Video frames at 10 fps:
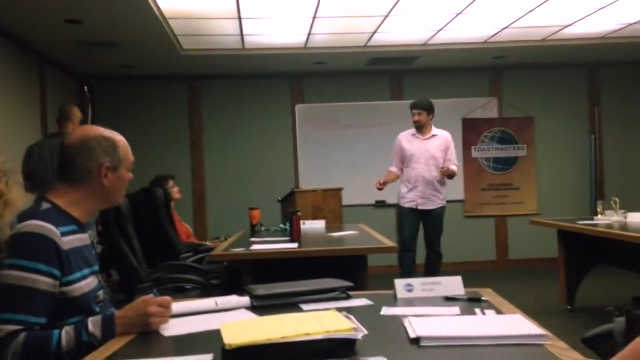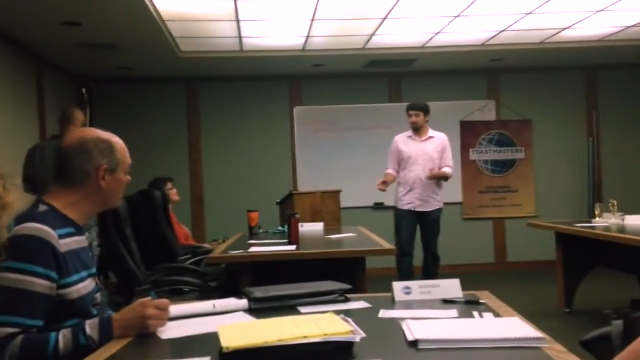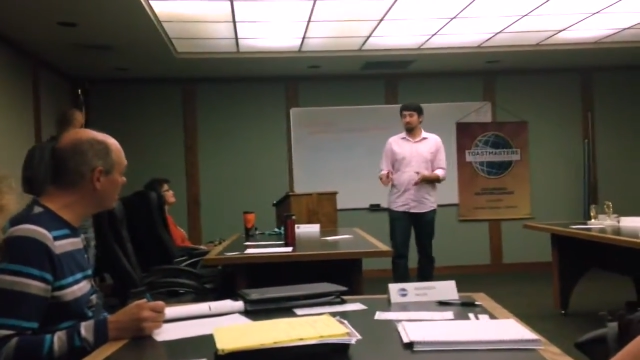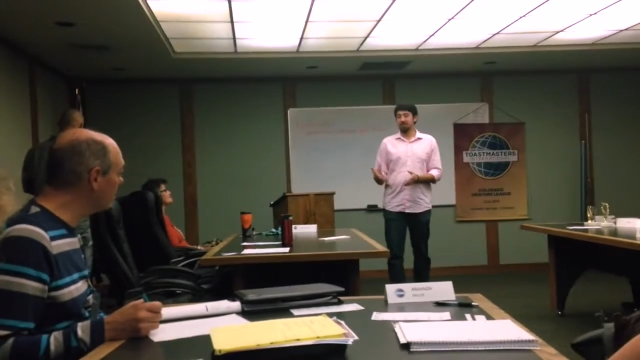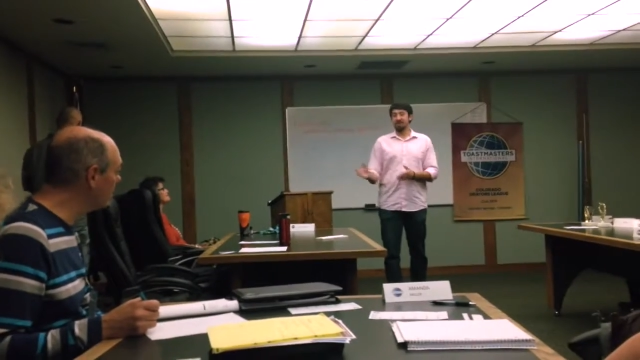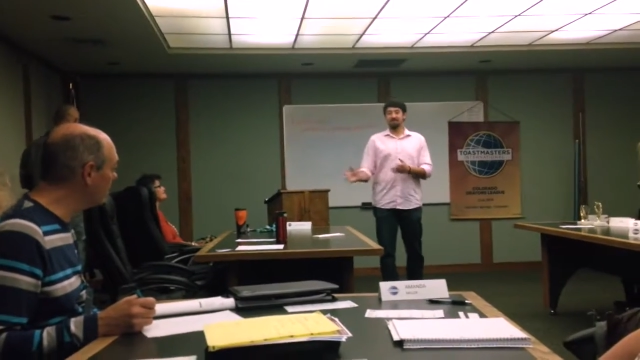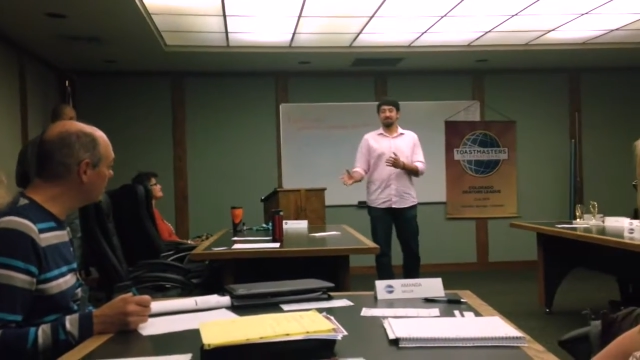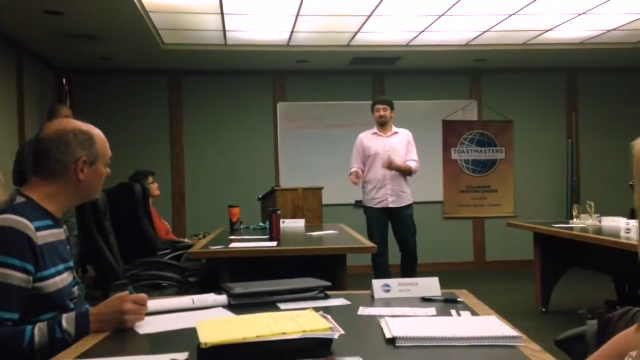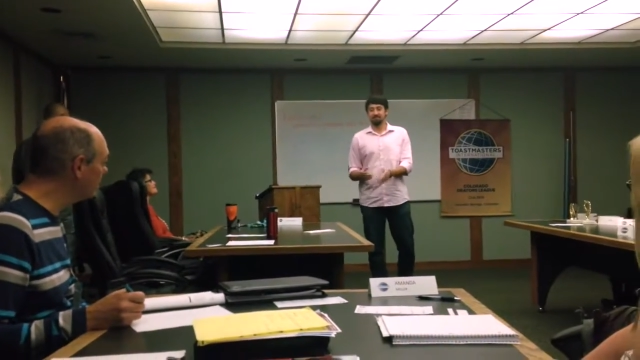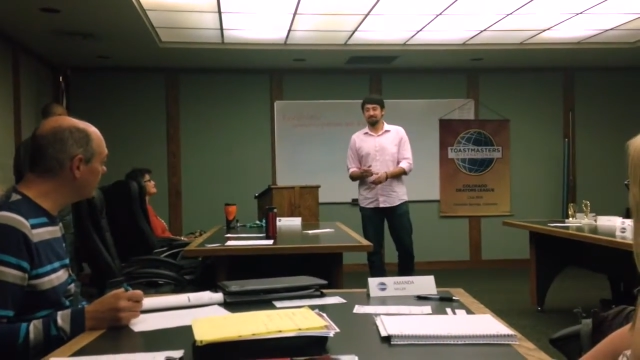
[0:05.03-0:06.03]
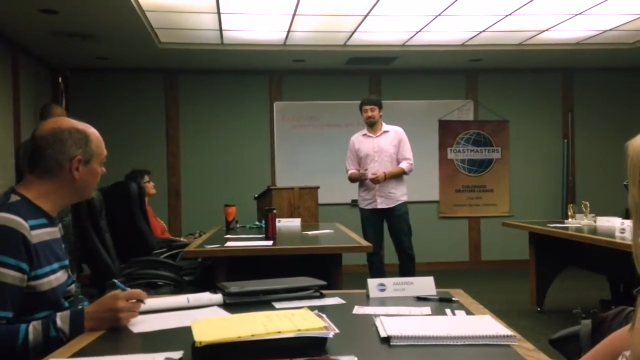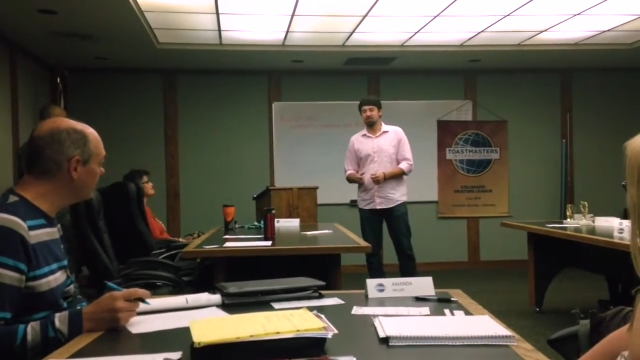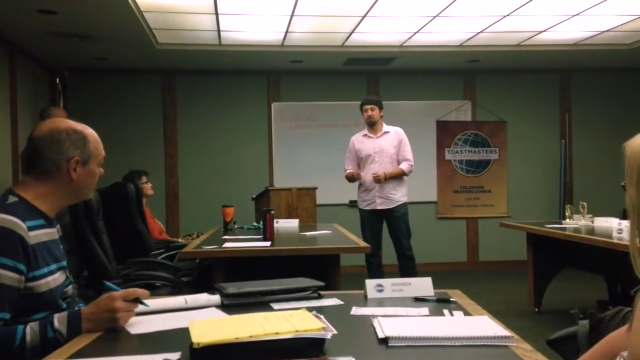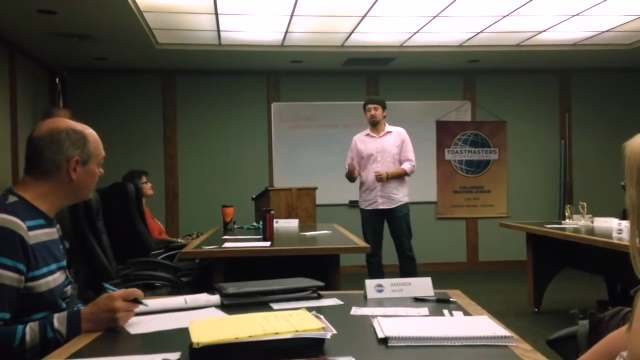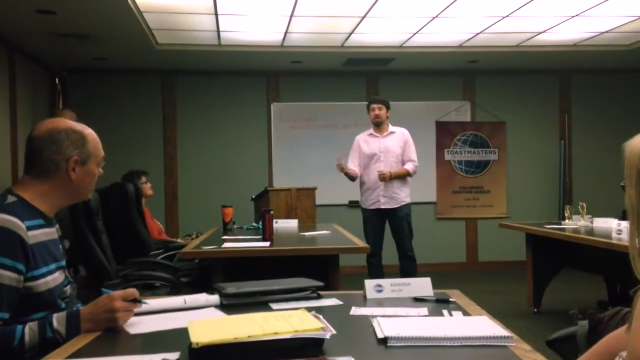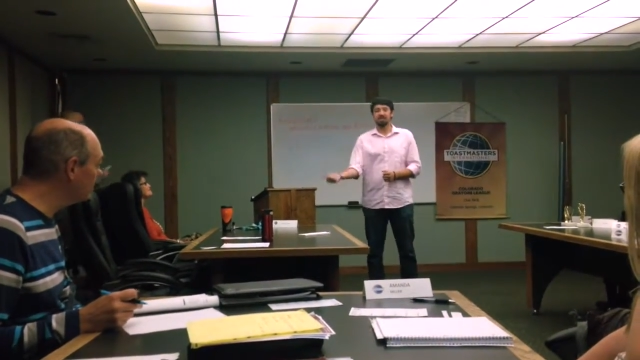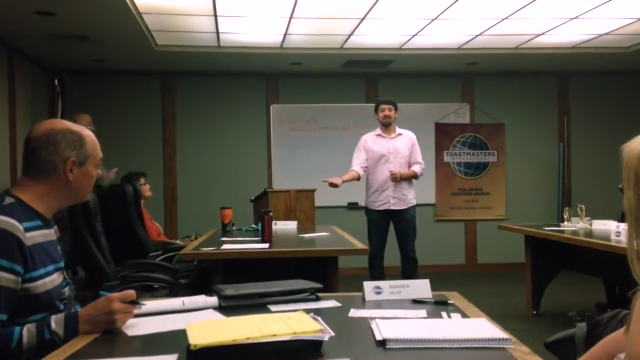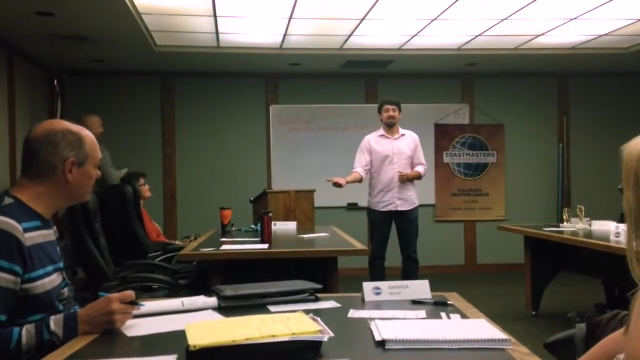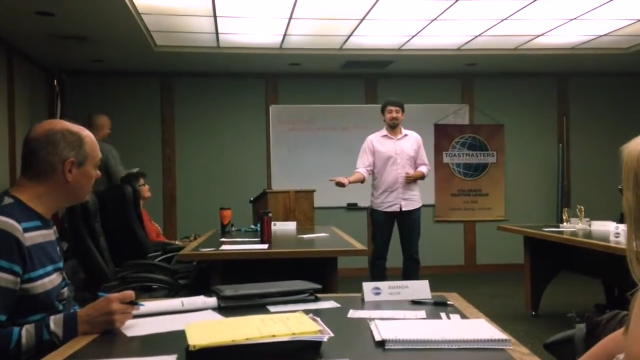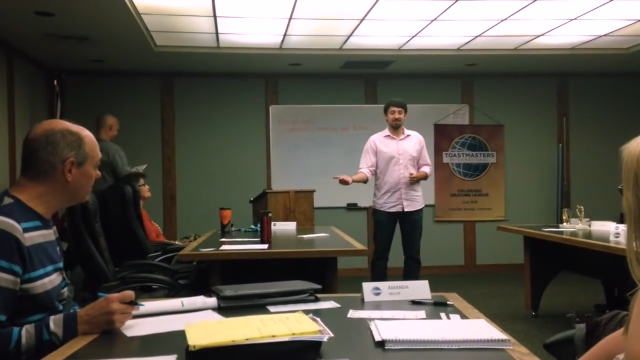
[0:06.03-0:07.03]
What do we have? Chocolate
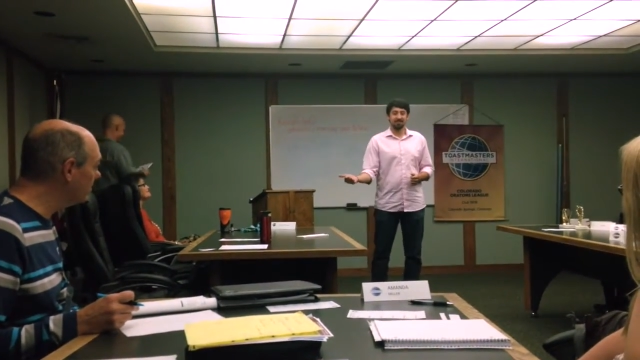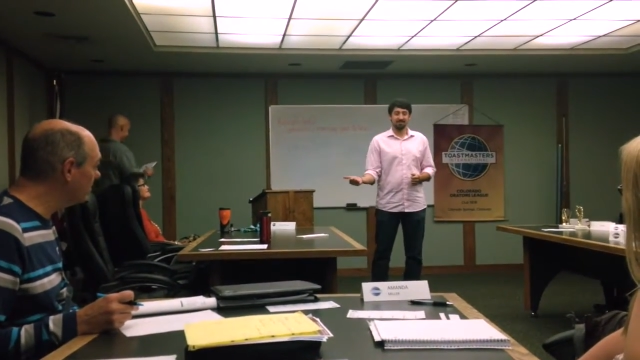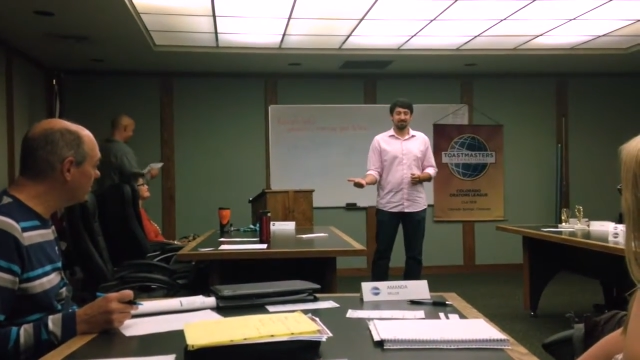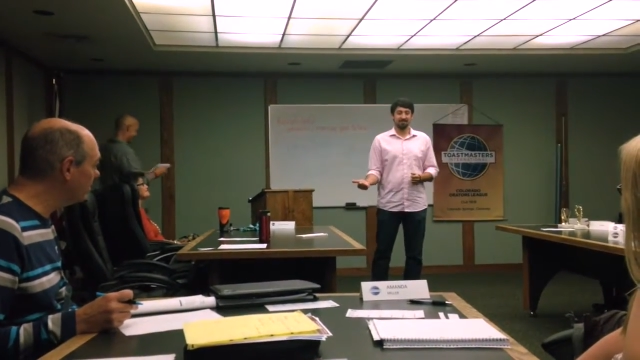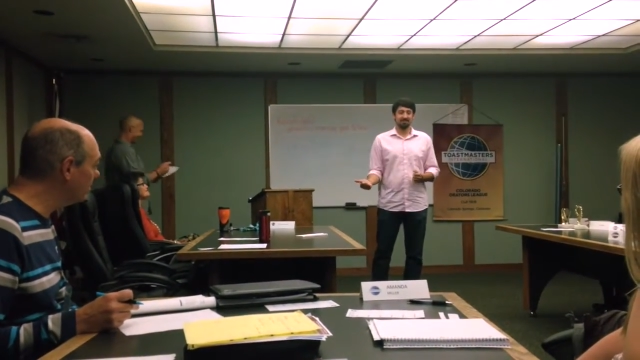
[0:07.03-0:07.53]
and goodness.